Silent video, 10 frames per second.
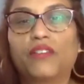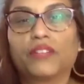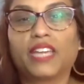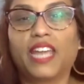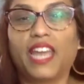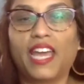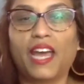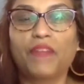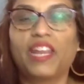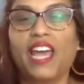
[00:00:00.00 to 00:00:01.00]
I'm going to
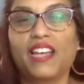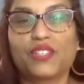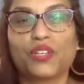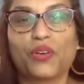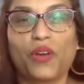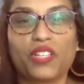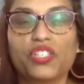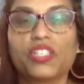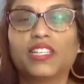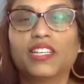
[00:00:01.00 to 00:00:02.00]
ask a
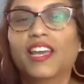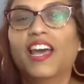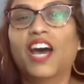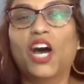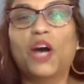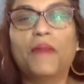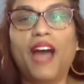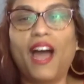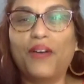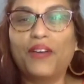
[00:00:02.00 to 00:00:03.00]
question.
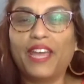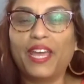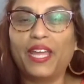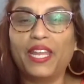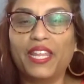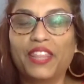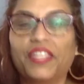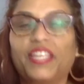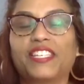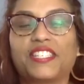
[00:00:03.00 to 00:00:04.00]
How can
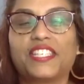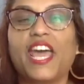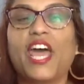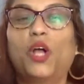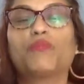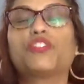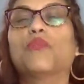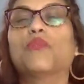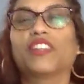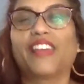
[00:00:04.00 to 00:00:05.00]
this help
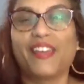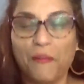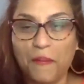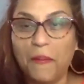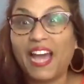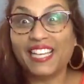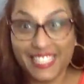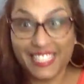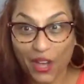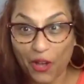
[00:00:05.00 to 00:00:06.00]
someone like
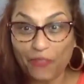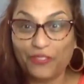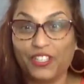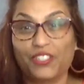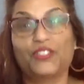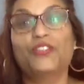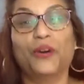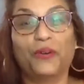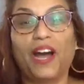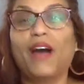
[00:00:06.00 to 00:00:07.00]
myself? Because,
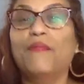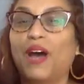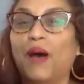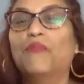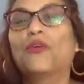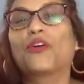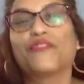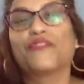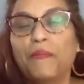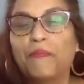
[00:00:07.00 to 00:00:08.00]
I'm more
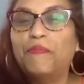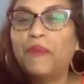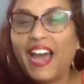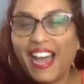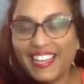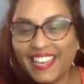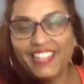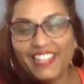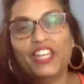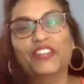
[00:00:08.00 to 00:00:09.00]
of the back
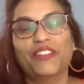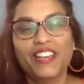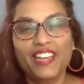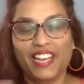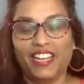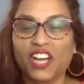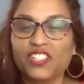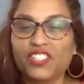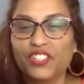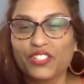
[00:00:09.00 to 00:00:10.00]
end, and
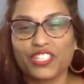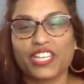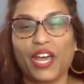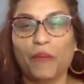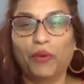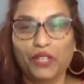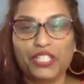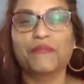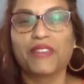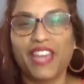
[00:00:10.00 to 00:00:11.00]
Dr. Nilda's kind of
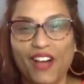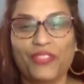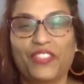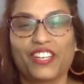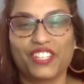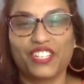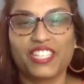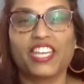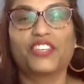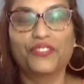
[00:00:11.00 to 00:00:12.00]
pushing me out there. She's
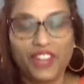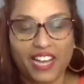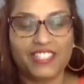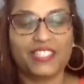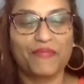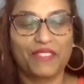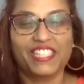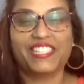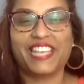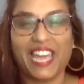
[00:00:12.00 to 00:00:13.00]
like, you've got something to
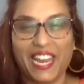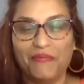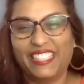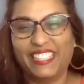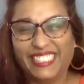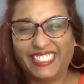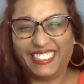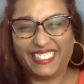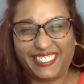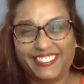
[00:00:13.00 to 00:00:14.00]
say. And I'm like,
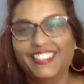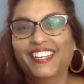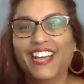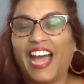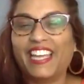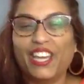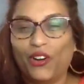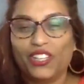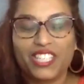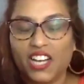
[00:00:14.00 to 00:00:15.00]
ugh. I get
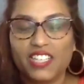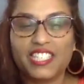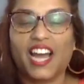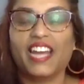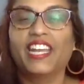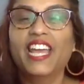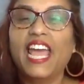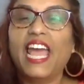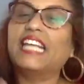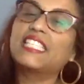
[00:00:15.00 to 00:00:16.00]
all tongue-tied. Yes.
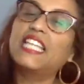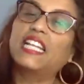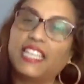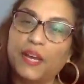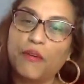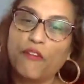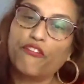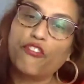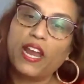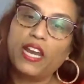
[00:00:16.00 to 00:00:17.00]
It's not that I'm
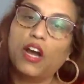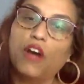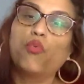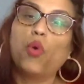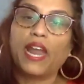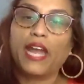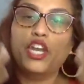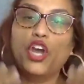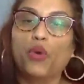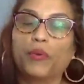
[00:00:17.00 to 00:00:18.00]
afraid of what I
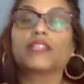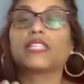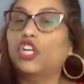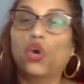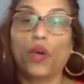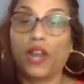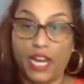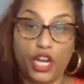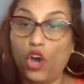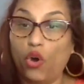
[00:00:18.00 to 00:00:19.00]
know, because I know what I
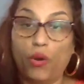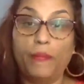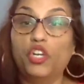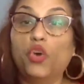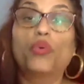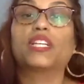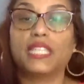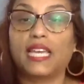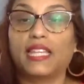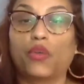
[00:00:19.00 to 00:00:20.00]
know. I mean, no one could
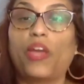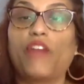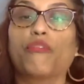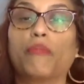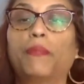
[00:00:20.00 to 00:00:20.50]
take that away from me.